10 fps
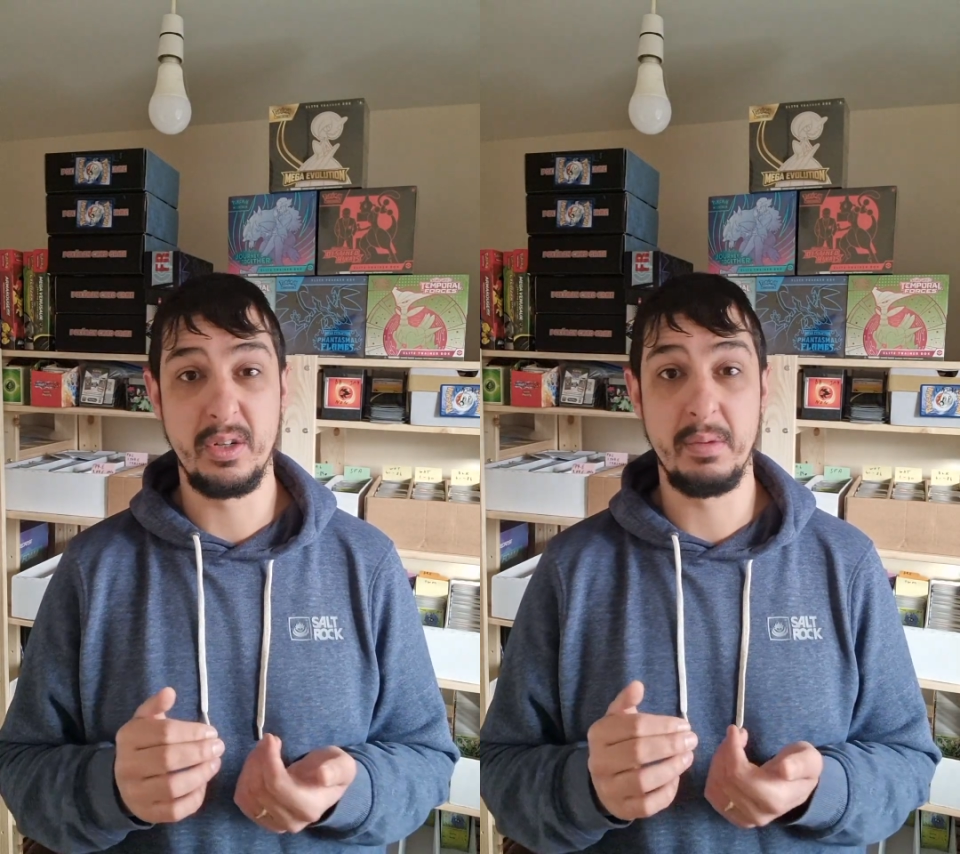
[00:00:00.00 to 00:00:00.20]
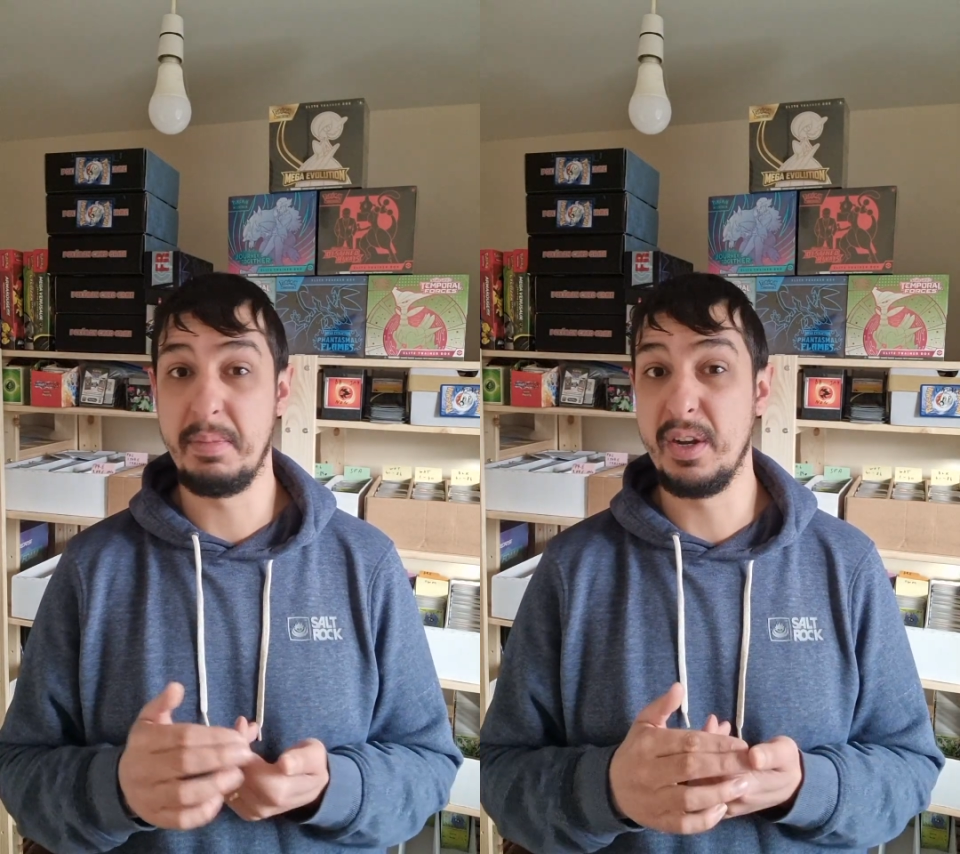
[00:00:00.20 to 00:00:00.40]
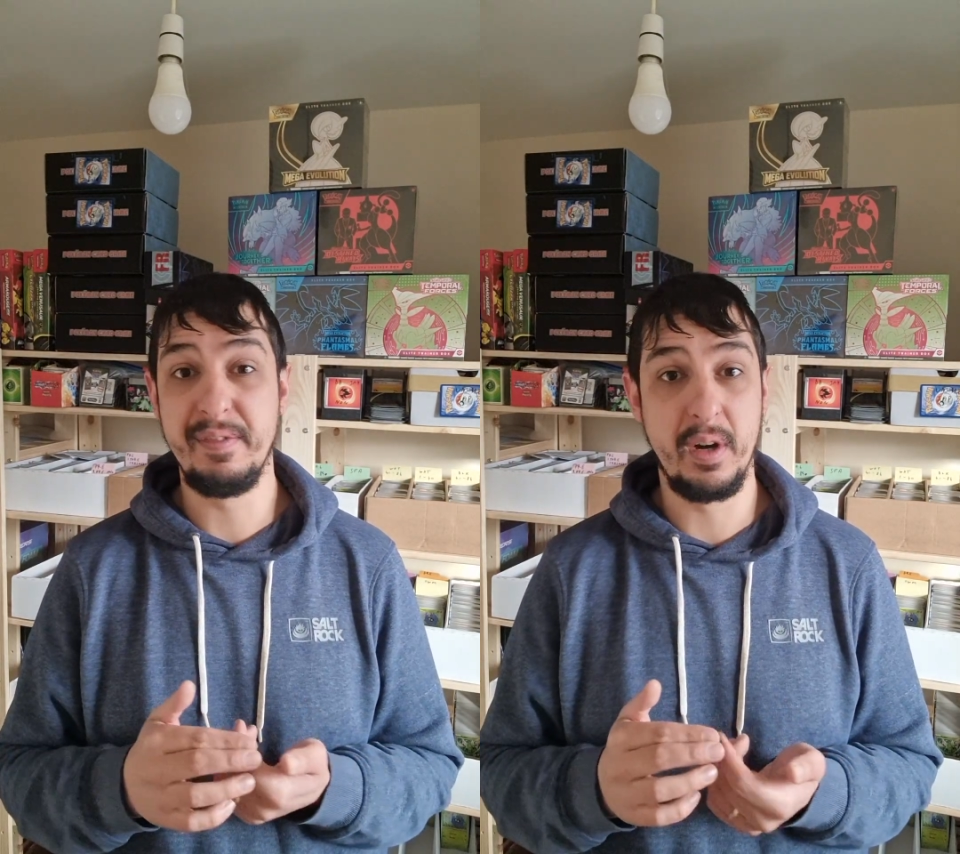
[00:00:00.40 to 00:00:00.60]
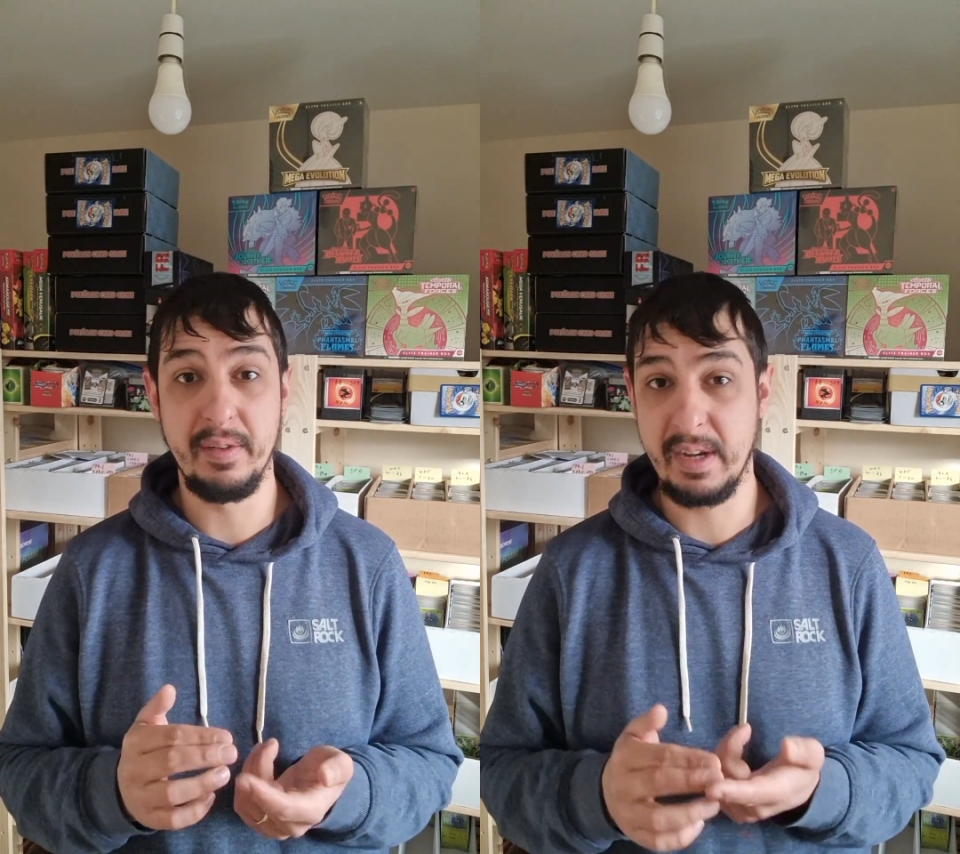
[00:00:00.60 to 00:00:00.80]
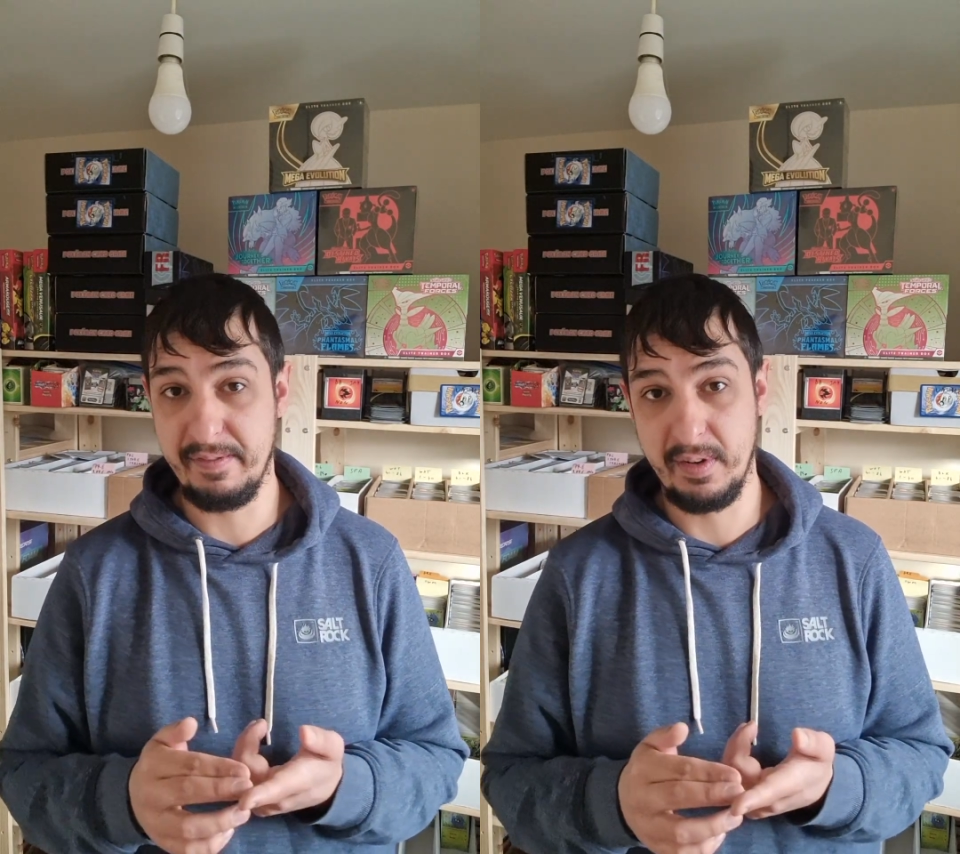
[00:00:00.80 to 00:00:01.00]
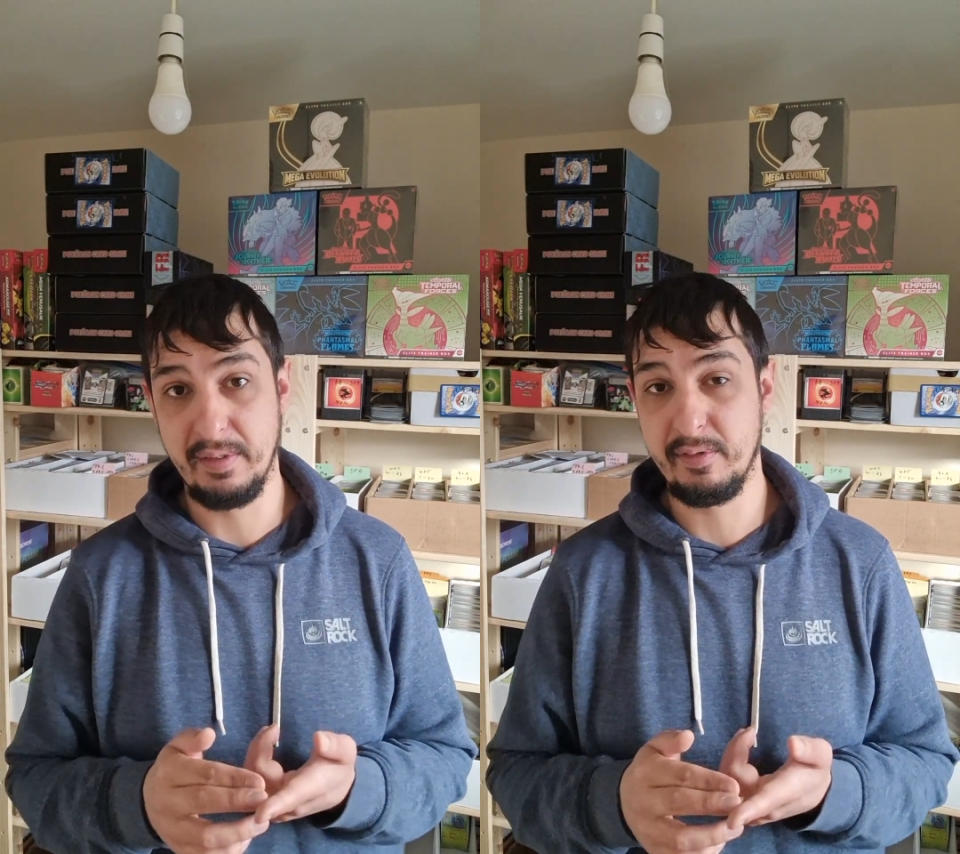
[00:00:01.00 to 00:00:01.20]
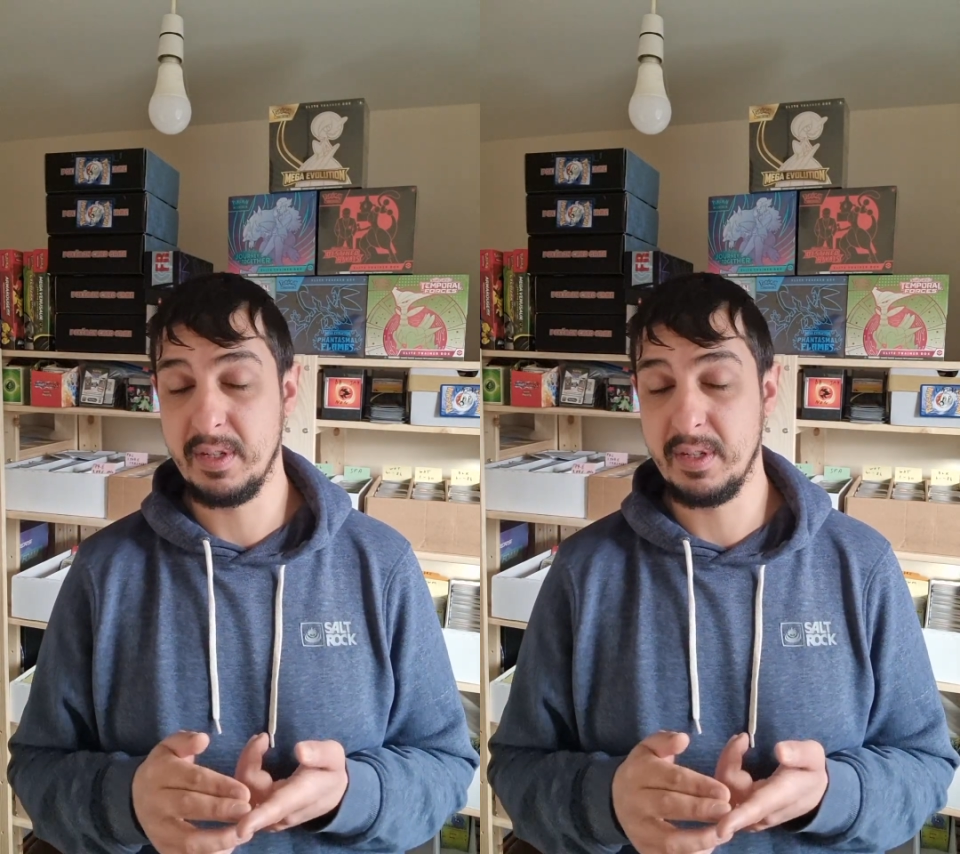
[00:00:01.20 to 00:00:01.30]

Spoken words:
are buy 5 get 5 free.